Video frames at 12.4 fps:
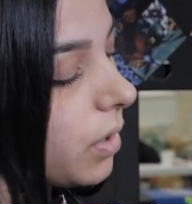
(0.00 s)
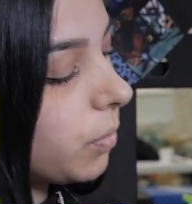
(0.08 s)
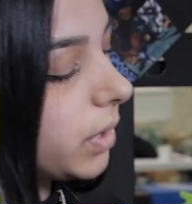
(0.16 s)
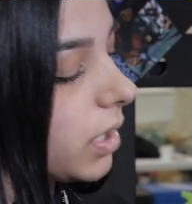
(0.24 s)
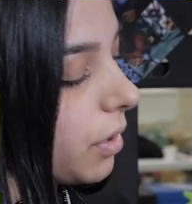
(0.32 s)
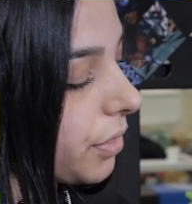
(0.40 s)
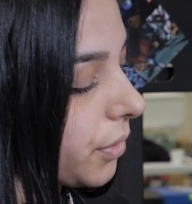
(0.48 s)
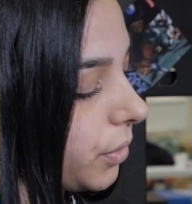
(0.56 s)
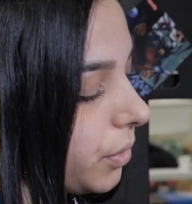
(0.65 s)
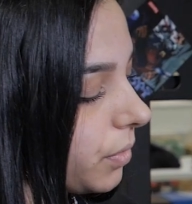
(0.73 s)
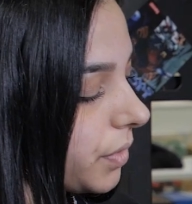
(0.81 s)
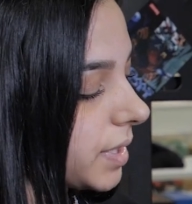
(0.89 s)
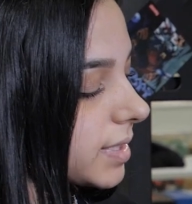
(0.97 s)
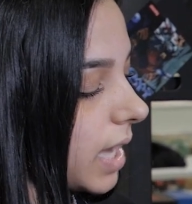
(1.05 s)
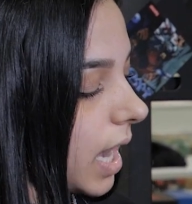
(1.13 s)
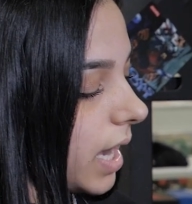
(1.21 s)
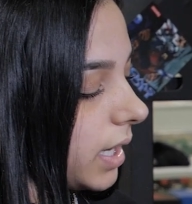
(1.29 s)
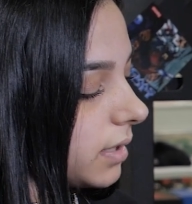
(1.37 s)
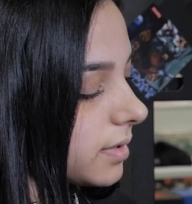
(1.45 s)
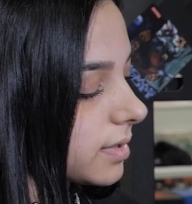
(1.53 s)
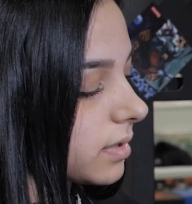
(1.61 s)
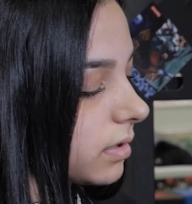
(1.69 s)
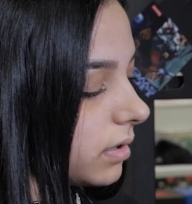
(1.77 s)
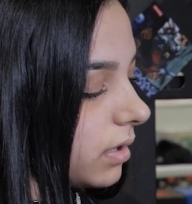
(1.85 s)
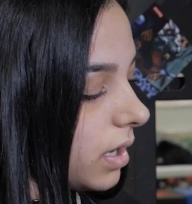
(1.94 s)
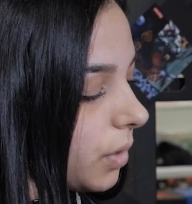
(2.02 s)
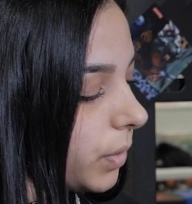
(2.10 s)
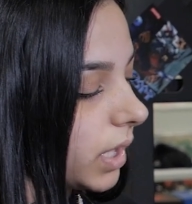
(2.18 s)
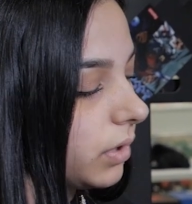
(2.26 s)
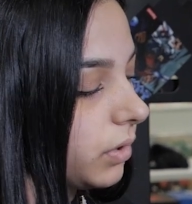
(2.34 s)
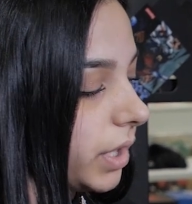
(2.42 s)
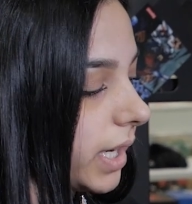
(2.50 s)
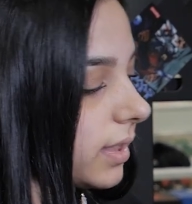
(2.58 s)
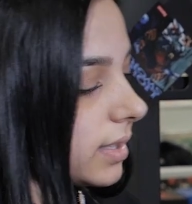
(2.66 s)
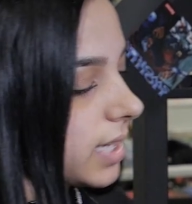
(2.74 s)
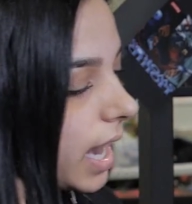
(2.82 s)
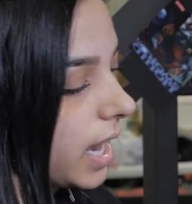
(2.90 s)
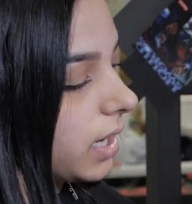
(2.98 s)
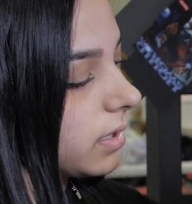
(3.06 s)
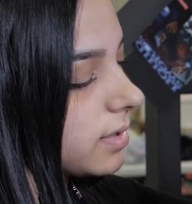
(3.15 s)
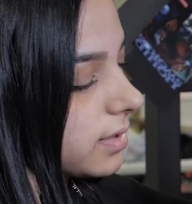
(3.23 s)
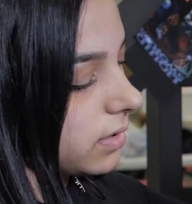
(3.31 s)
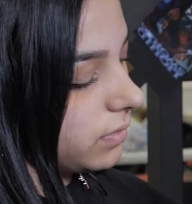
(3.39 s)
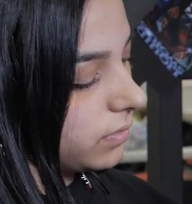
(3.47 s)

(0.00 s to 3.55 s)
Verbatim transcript: we go through the size, we look at the tags.